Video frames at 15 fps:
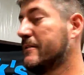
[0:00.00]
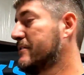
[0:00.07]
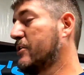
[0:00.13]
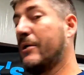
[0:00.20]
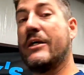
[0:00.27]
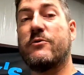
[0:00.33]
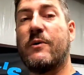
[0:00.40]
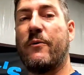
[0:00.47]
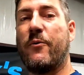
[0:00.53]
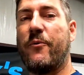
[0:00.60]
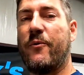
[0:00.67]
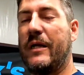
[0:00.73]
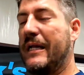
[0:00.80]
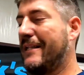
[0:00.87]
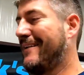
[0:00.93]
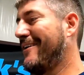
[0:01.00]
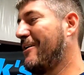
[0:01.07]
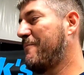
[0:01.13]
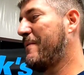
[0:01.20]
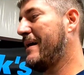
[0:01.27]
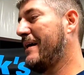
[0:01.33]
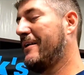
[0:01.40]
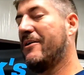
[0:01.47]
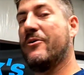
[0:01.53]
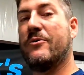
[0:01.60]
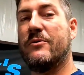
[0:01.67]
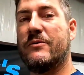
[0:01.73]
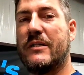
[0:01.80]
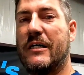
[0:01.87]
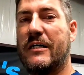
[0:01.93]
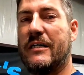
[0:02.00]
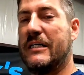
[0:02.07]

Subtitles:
So here's where we ended up at on